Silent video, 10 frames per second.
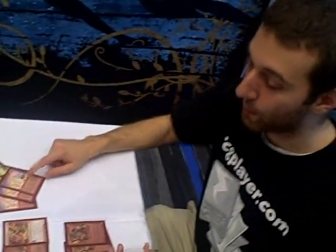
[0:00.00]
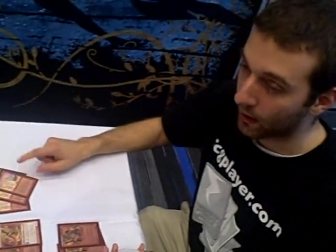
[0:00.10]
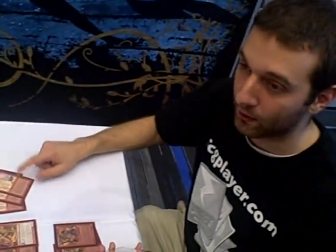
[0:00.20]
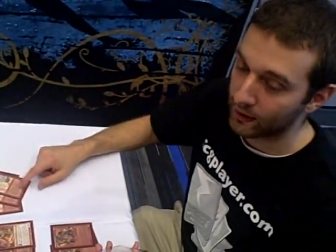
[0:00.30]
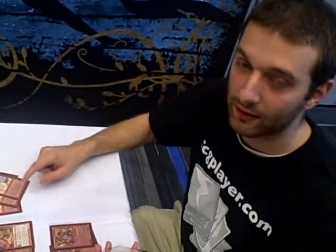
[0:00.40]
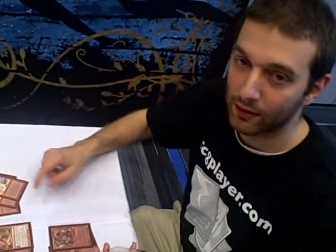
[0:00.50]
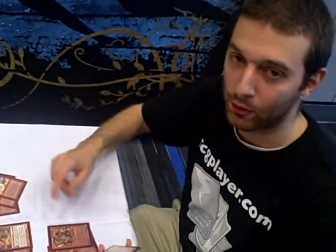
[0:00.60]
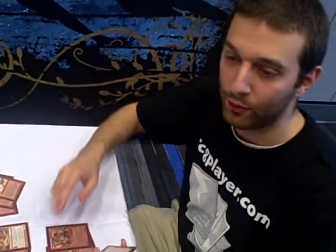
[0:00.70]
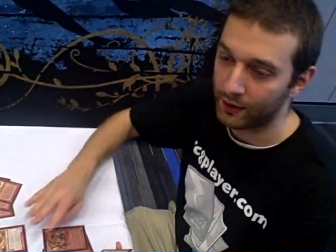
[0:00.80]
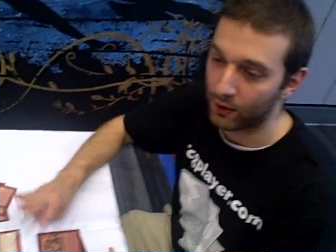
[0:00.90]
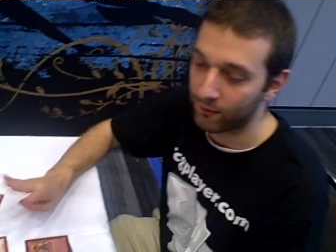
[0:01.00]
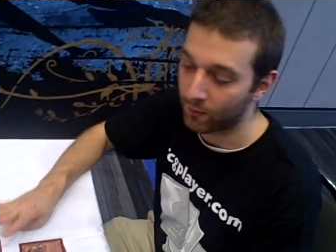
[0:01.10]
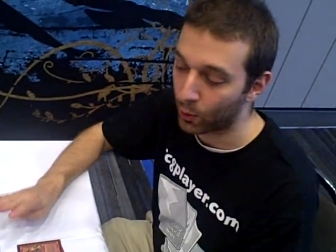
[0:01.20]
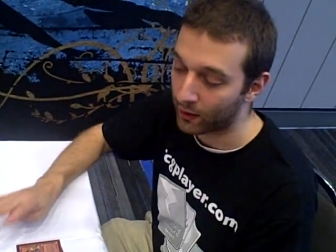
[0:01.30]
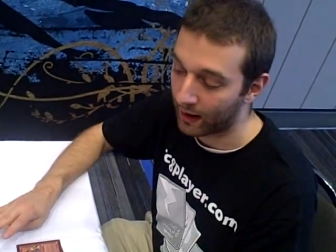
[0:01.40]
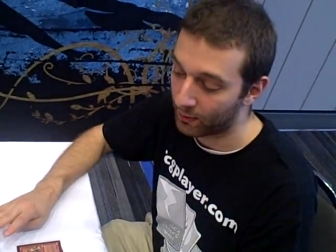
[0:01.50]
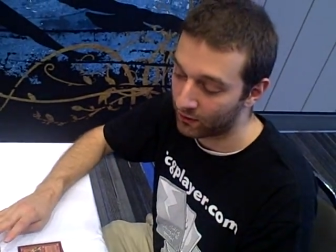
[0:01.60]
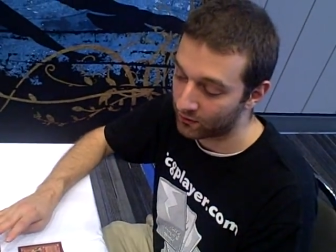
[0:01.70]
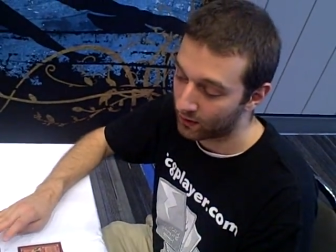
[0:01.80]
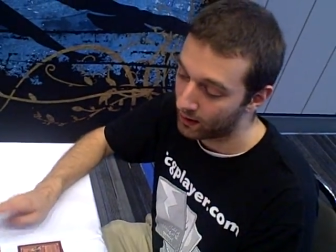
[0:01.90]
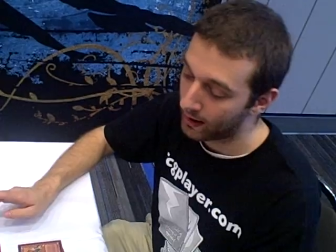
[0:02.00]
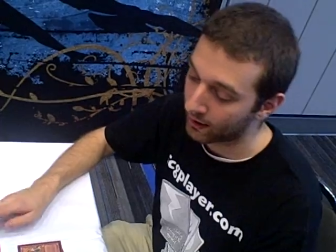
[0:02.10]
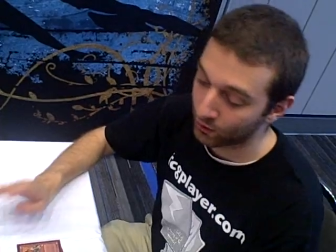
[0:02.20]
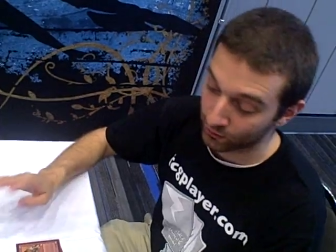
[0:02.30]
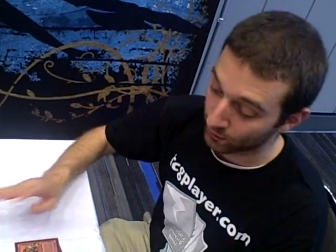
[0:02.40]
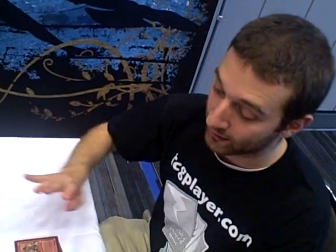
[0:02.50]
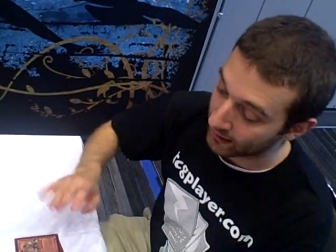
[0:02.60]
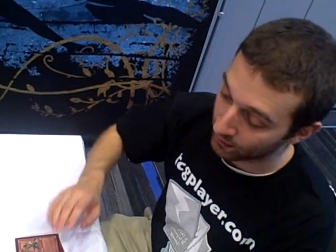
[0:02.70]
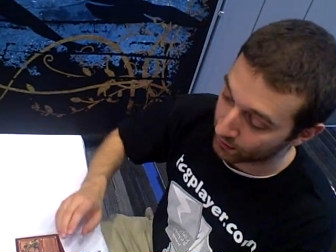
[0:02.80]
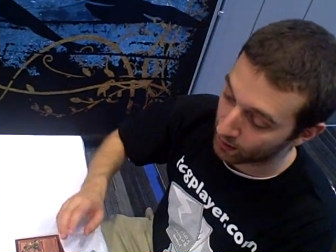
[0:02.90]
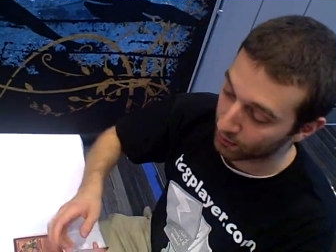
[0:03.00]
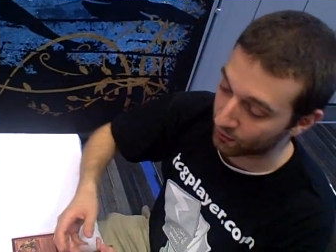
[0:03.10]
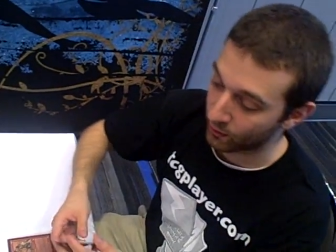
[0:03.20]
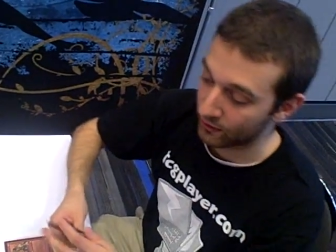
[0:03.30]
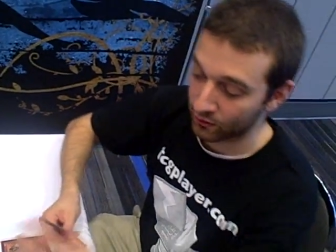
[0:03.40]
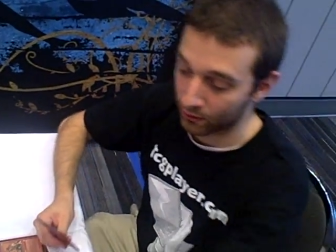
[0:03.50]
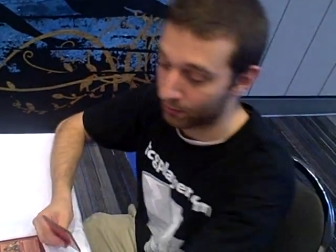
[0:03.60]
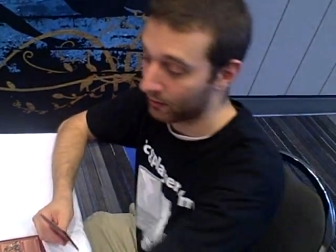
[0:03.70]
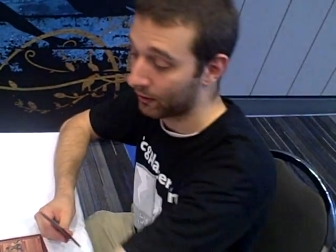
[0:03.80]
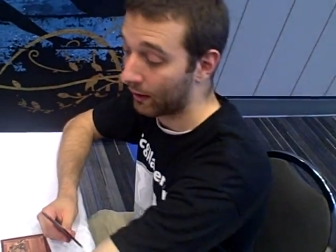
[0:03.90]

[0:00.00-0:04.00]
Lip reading: Pyrokinesis only does 4 damage, I can usually kill a couple of creatures because I